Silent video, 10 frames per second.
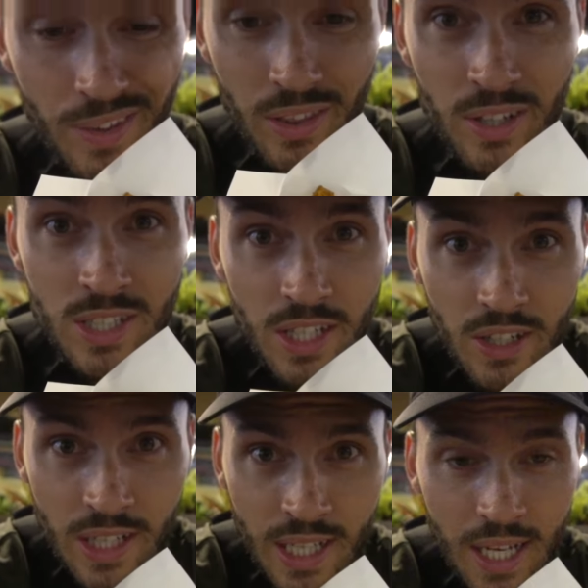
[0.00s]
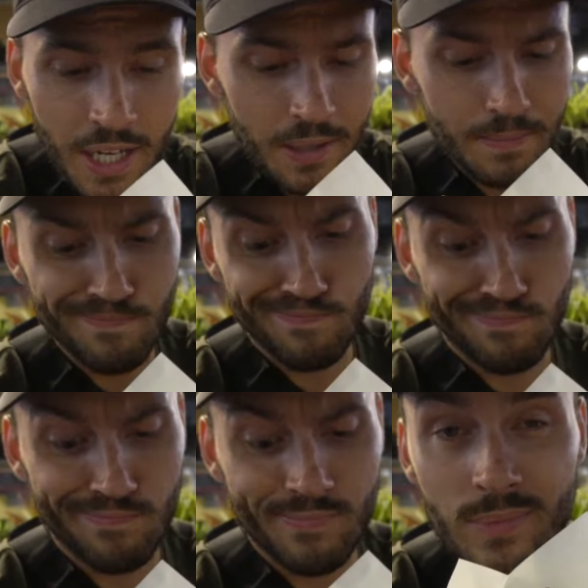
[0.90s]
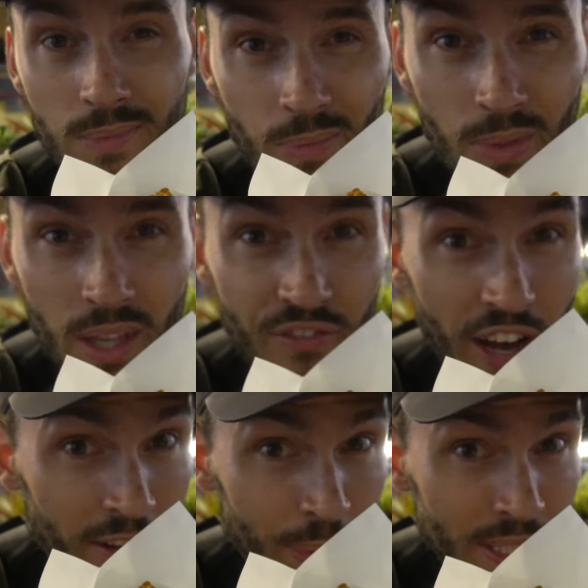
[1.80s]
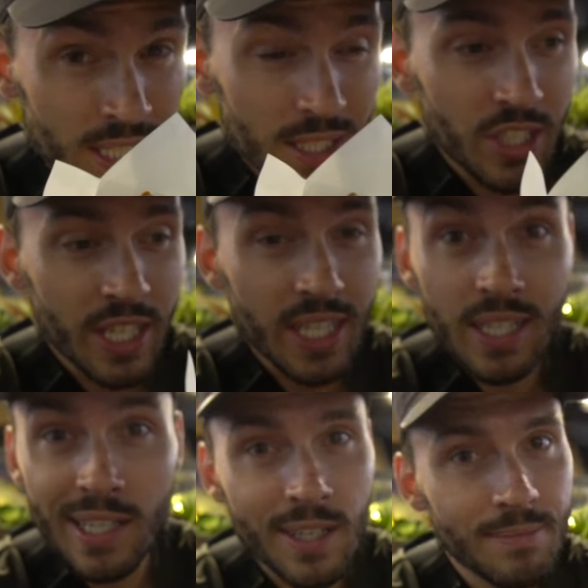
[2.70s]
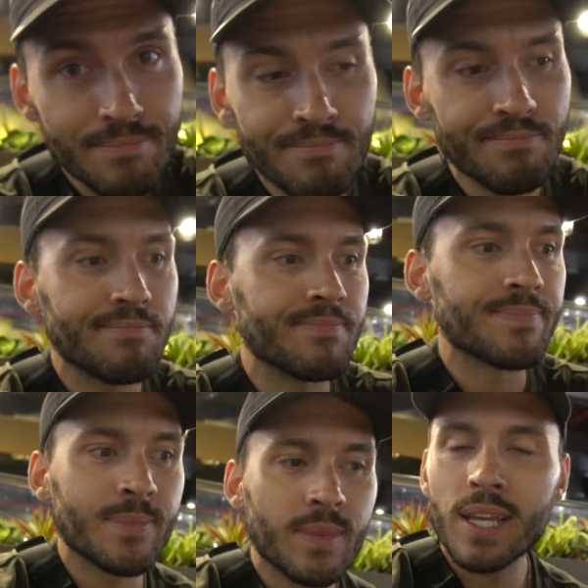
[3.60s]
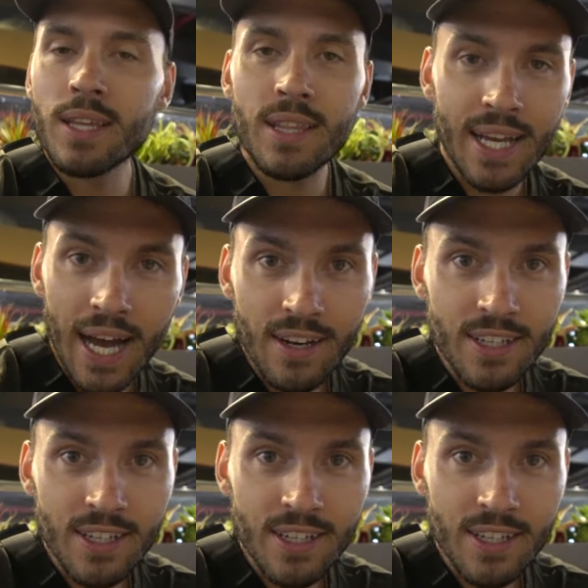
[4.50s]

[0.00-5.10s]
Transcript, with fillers: there's literally like five pieces of chicken in there. Hmm. They got